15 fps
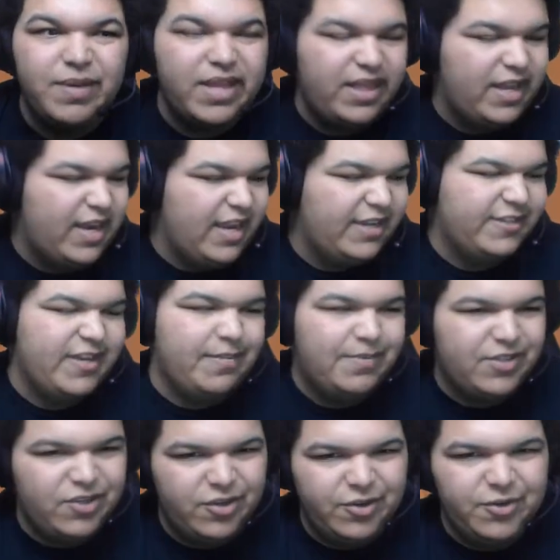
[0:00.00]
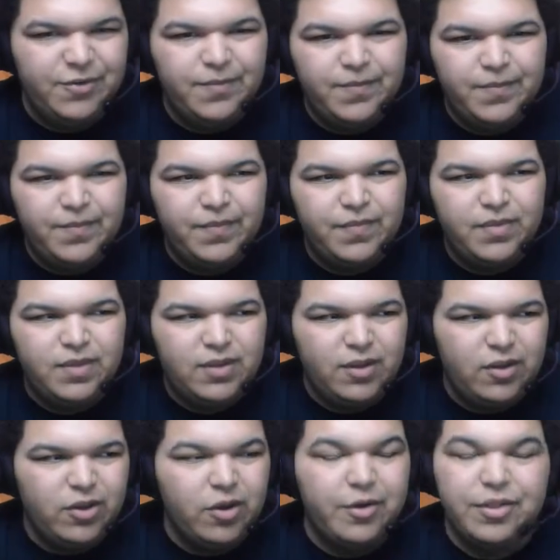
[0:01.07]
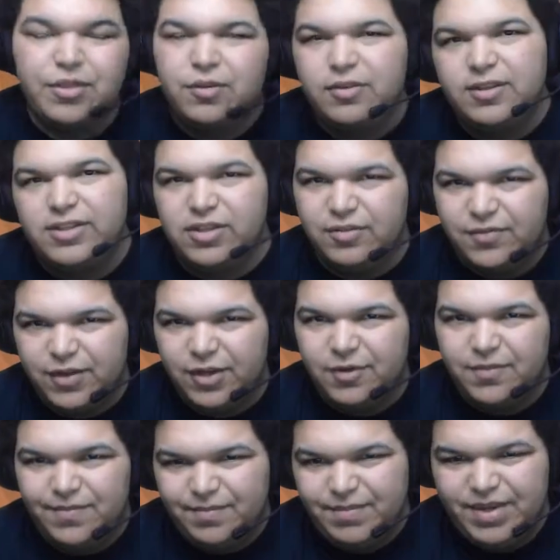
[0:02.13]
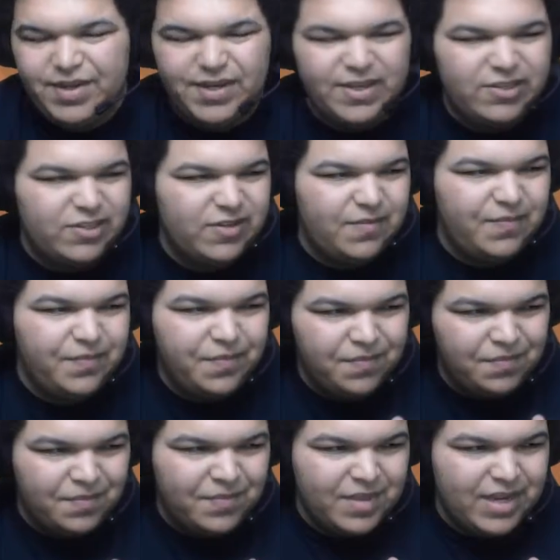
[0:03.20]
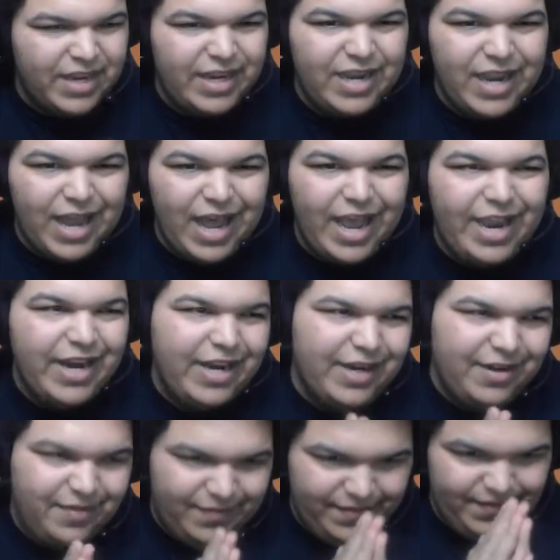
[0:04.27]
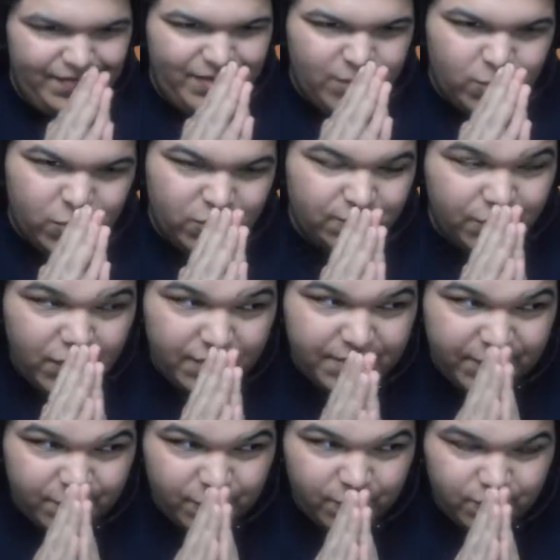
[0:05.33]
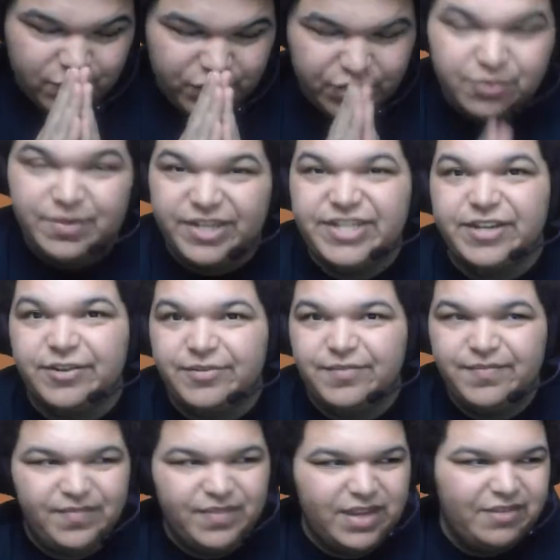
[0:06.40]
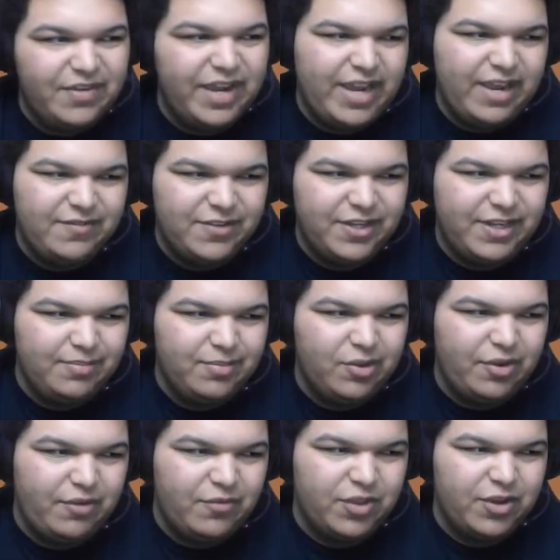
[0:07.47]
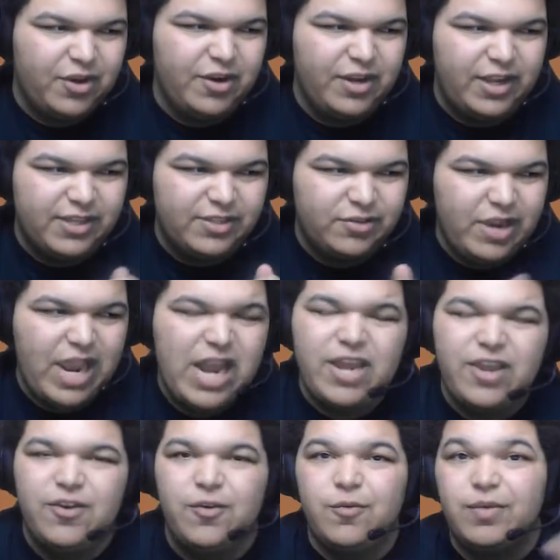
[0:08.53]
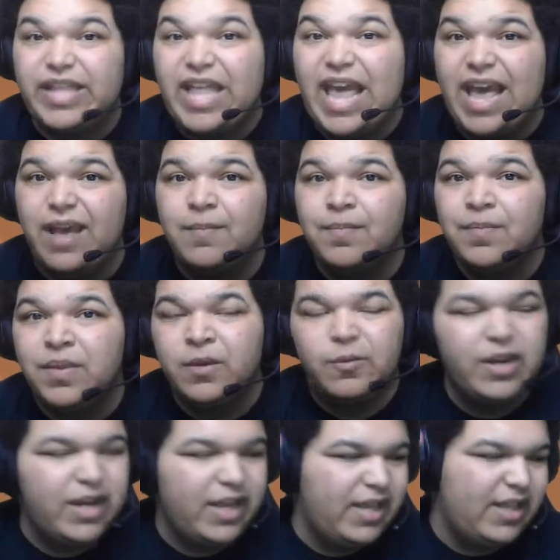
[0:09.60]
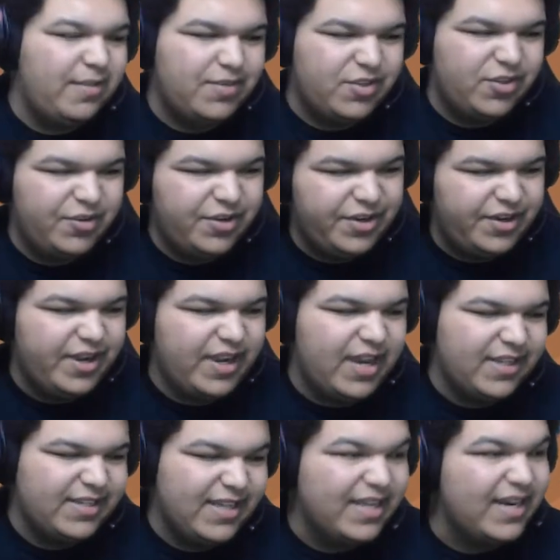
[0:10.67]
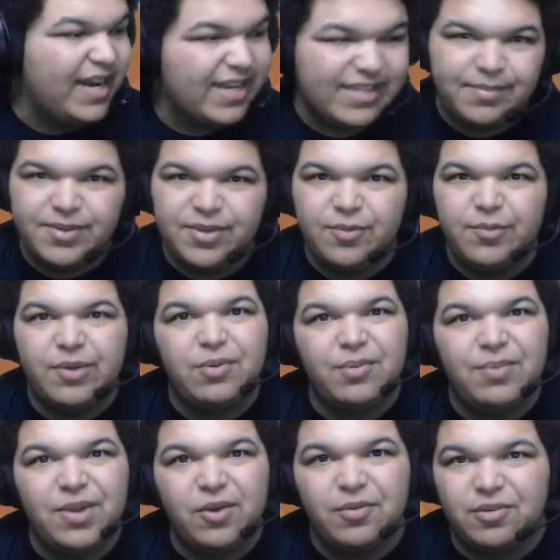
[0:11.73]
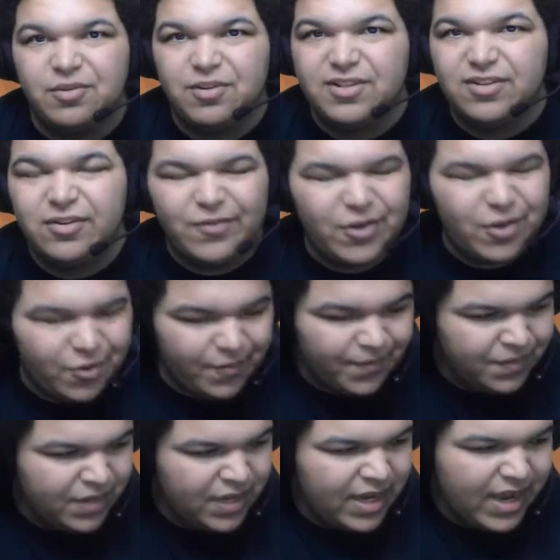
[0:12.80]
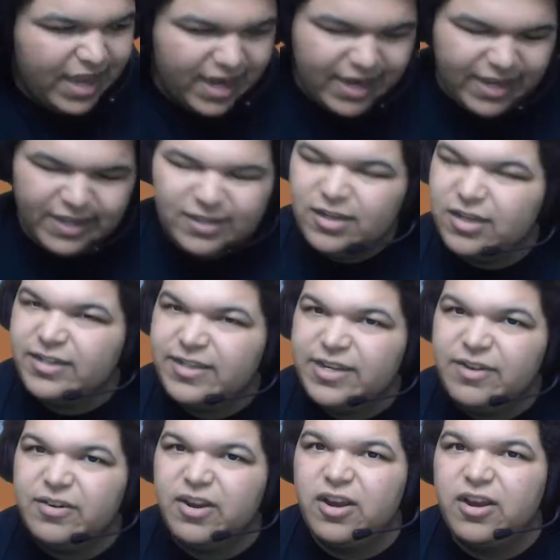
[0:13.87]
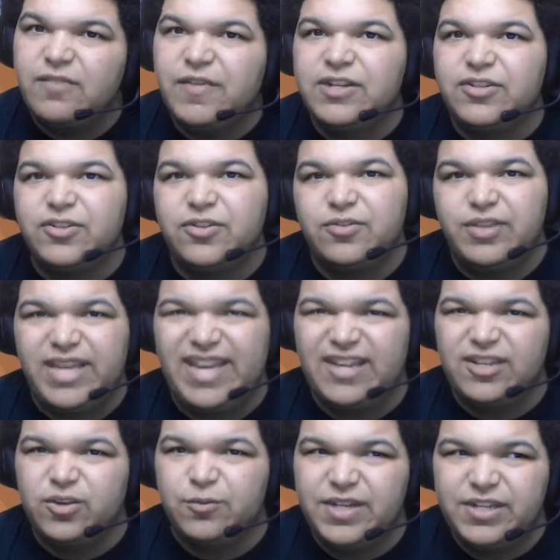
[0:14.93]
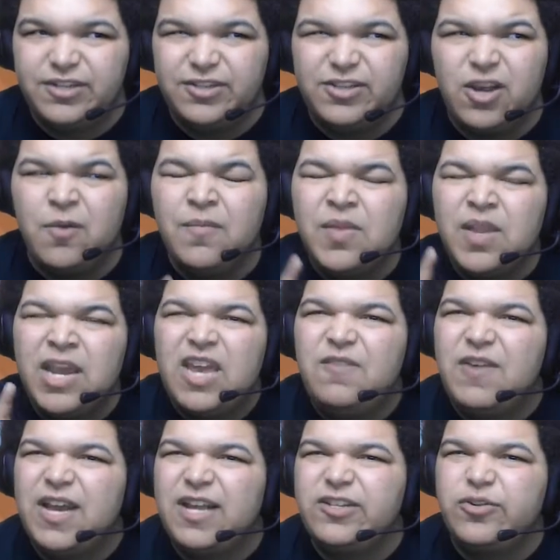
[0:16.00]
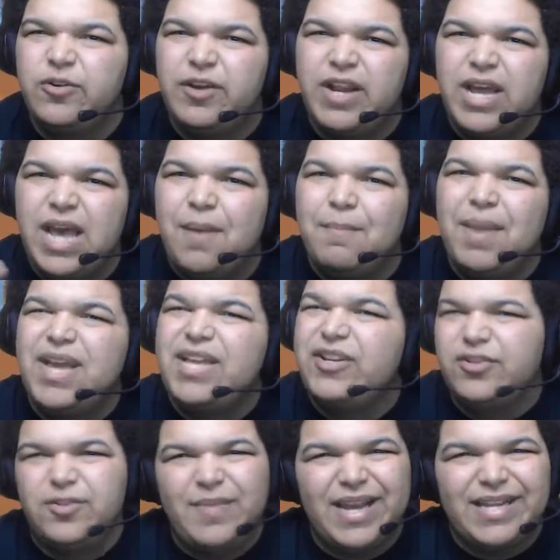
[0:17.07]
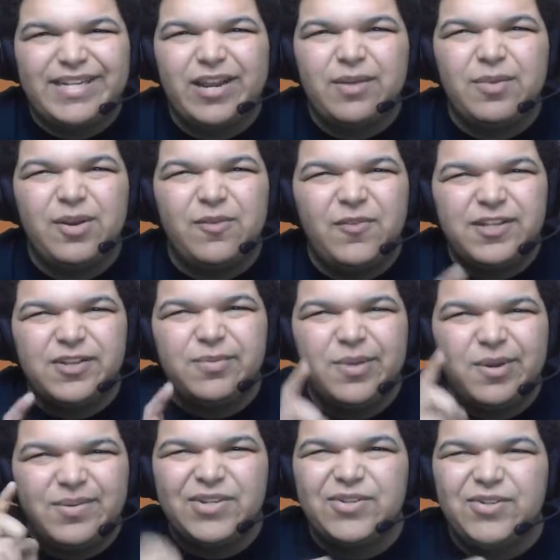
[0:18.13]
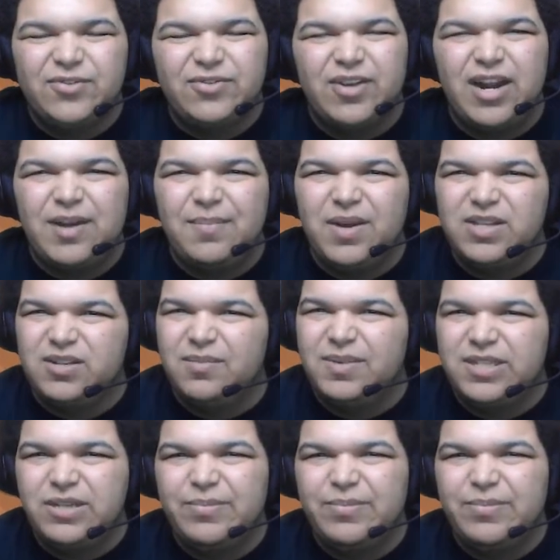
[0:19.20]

spend the next episode going through the Silph Co, because I will probably shoot myself if I have to keep looking for the card key. So anywho, with that, we're gonna end the episode here, you guys. In the next episode, we will be going through the Silph Co, and continuing our adventures through the Kanto region. So, if you guys enjoyed, make sure you smash that like button if you want to subscribe to Pause